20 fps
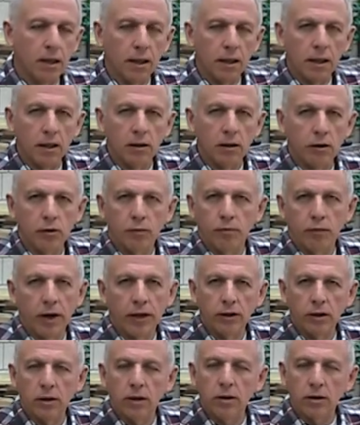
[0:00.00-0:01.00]
your
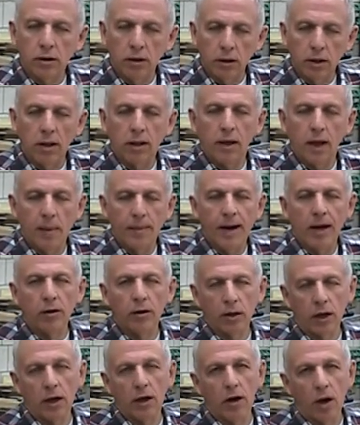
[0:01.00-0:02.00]
project is going to come out
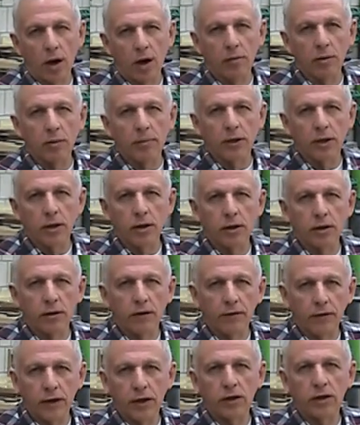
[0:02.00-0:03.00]
looking horrible because the
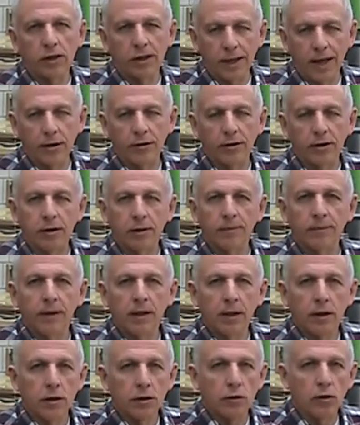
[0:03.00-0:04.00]
finish is lousy.
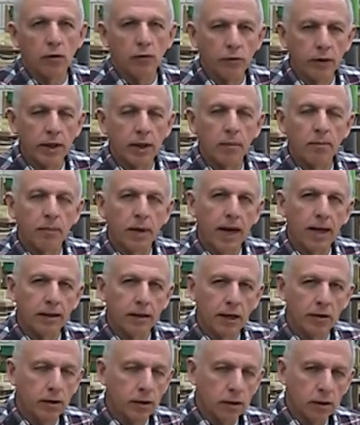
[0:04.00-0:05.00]
So really pay
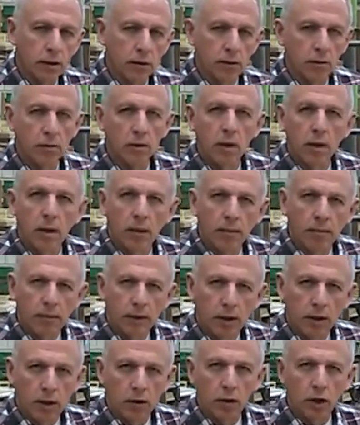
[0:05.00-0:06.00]
attention to,
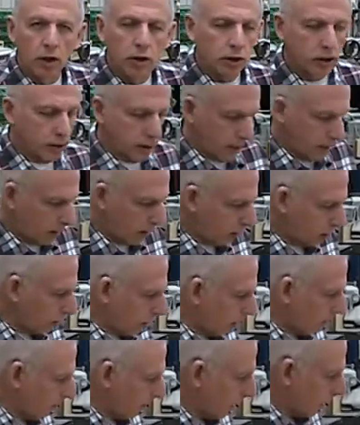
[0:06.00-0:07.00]
a good sanding
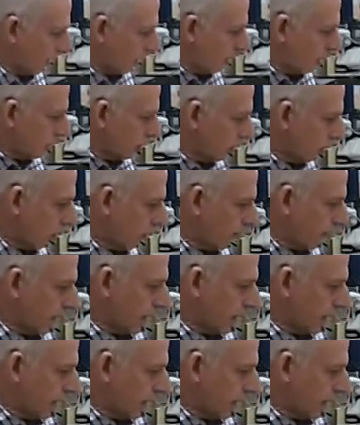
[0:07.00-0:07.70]
job. So